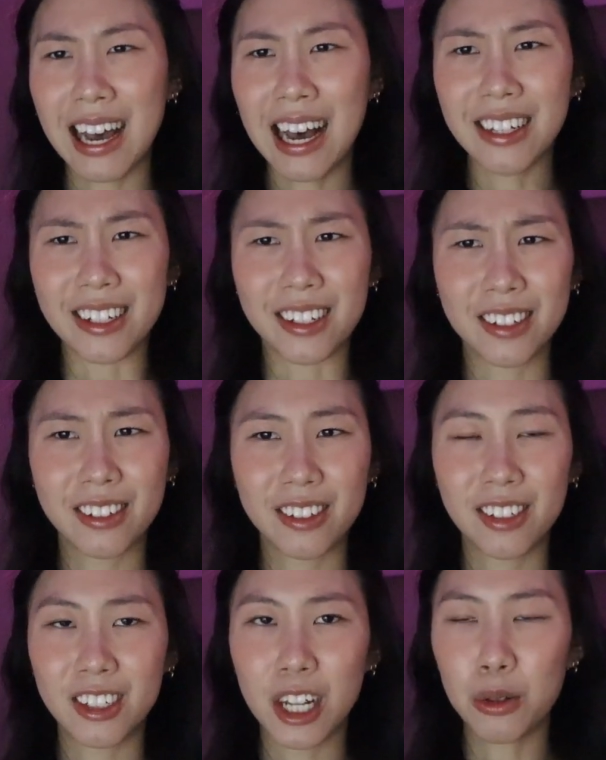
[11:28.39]
Alec,
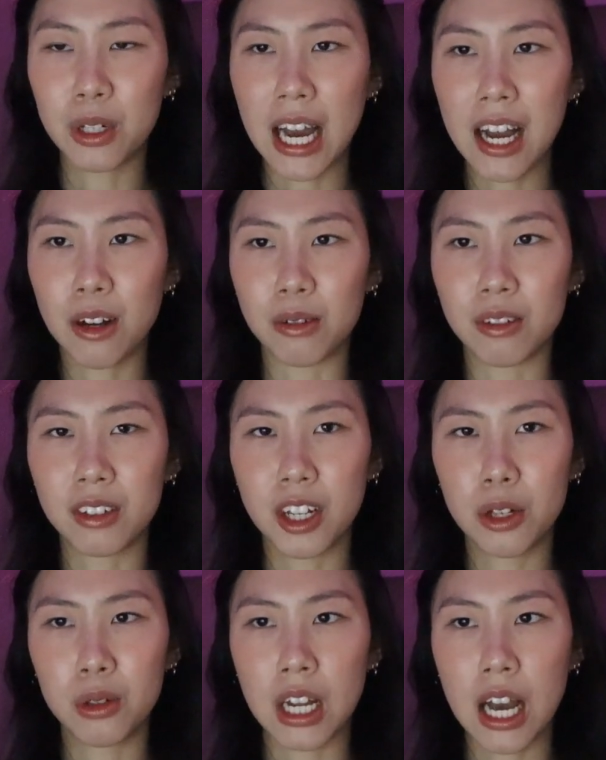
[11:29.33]
slow down,
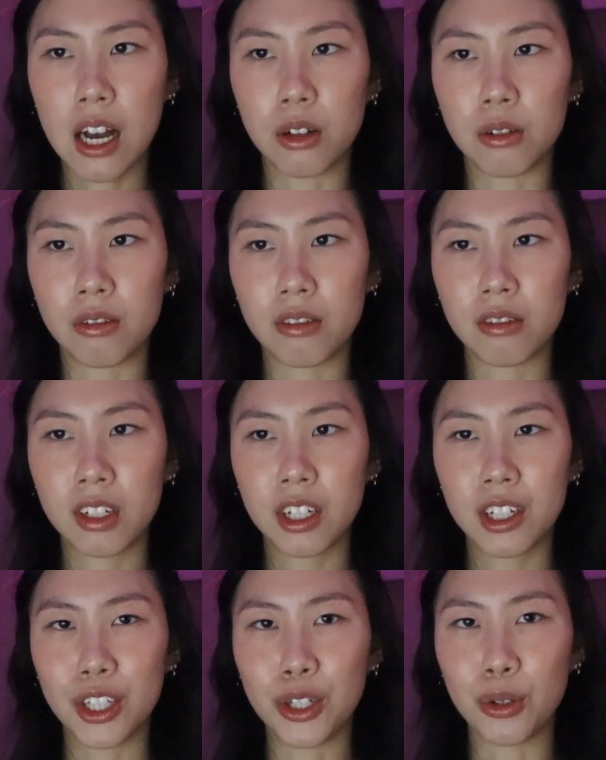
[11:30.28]

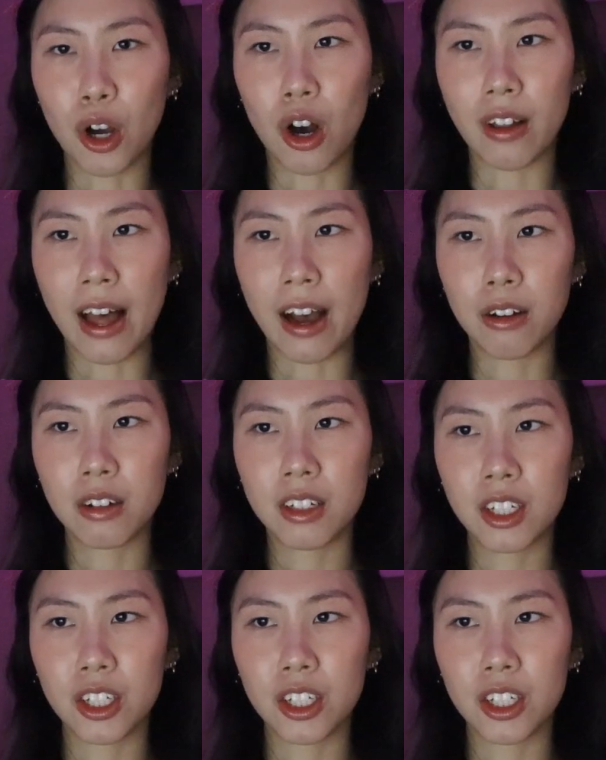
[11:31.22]
you call out,